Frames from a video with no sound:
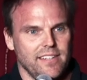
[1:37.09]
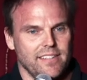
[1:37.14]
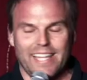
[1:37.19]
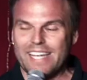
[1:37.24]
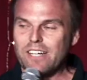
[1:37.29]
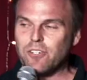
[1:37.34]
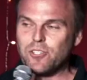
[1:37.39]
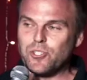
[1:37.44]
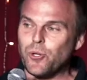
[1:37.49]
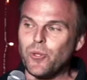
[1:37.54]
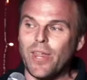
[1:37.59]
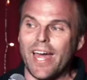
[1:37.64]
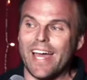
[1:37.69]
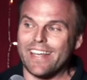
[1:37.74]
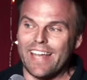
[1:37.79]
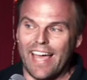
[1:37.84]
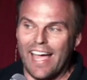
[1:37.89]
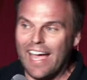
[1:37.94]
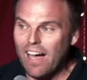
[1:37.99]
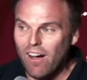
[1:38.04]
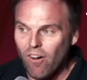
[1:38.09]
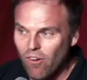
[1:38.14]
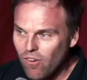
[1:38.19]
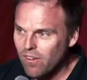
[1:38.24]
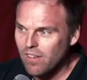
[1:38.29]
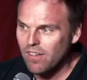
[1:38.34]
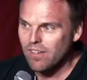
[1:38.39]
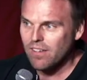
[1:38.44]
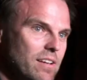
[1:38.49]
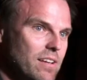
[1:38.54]
they don't do that now.
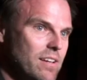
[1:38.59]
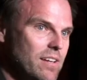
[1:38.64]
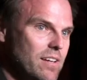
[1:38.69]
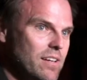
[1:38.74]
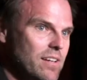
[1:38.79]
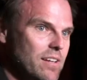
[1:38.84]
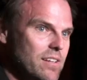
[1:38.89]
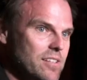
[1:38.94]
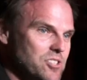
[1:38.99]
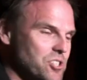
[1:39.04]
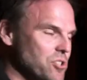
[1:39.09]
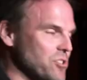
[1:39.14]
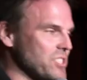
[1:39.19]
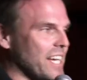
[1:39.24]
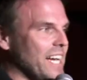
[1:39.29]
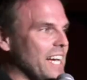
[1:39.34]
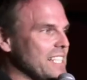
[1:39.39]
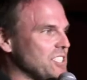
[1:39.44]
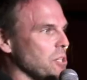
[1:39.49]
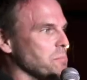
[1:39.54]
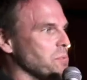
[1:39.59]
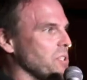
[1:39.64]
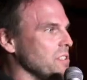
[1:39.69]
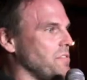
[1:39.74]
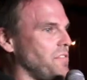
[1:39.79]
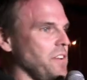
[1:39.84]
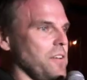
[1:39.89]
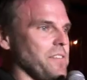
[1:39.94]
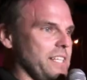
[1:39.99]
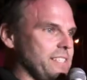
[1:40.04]
As soon as the guy jumps
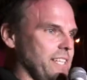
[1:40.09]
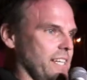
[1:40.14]
on the field,